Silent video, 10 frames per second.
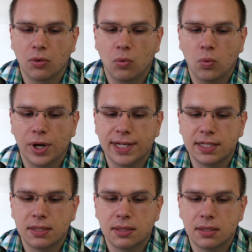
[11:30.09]

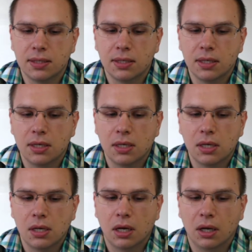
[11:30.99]
what
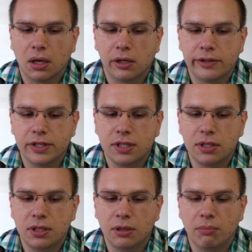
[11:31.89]
are
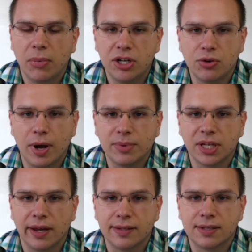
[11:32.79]
the major
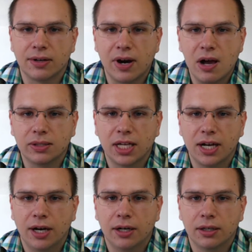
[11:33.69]
websites that are out
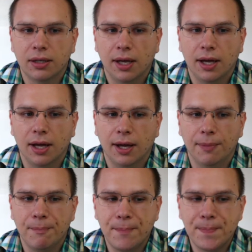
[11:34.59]
there,
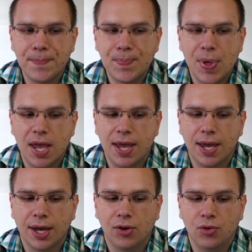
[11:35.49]

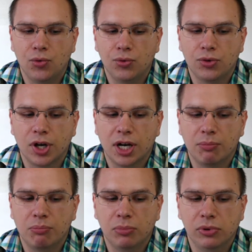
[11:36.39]
and kind
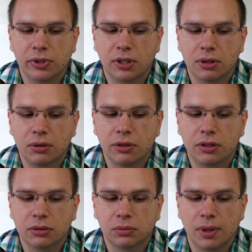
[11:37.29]
of look at
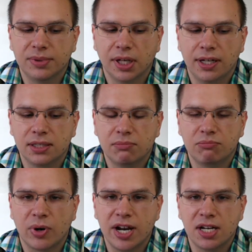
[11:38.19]
those websites and
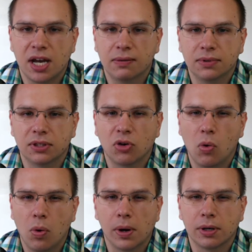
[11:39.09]
break down their
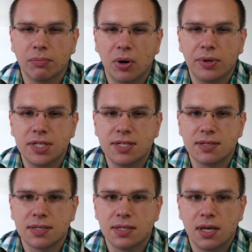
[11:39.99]
core
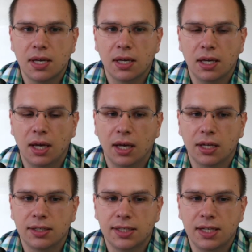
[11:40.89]
components
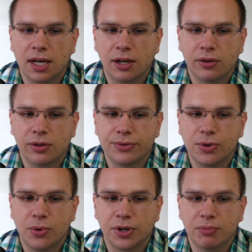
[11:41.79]
and see how those
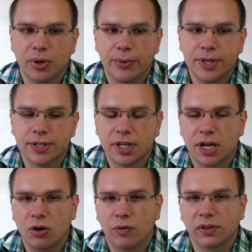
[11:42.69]
core components
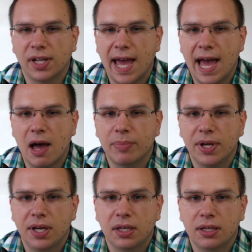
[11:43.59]
kind of overlap
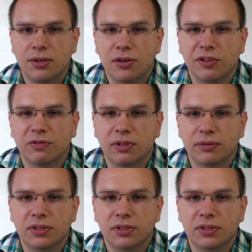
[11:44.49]
into different